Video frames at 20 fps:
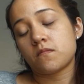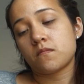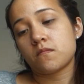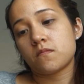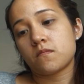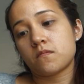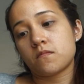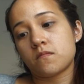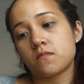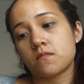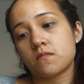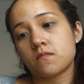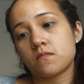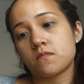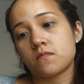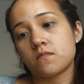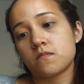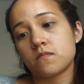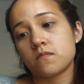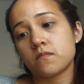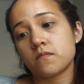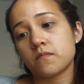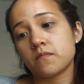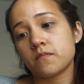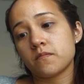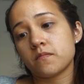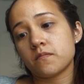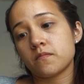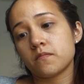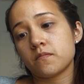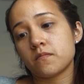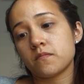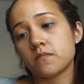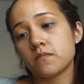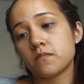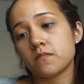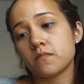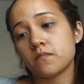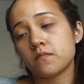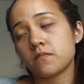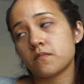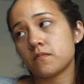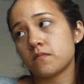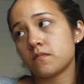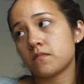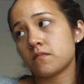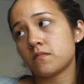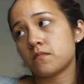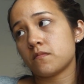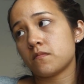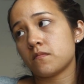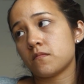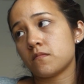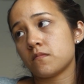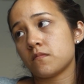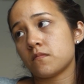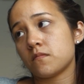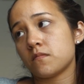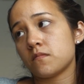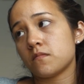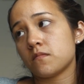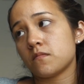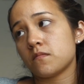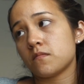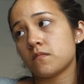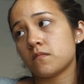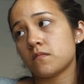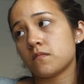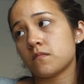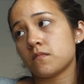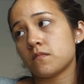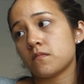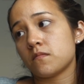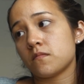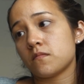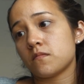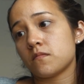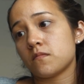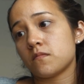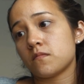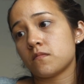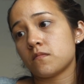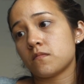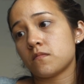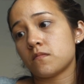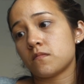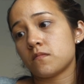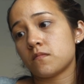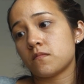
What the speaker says: This person isn't speaking.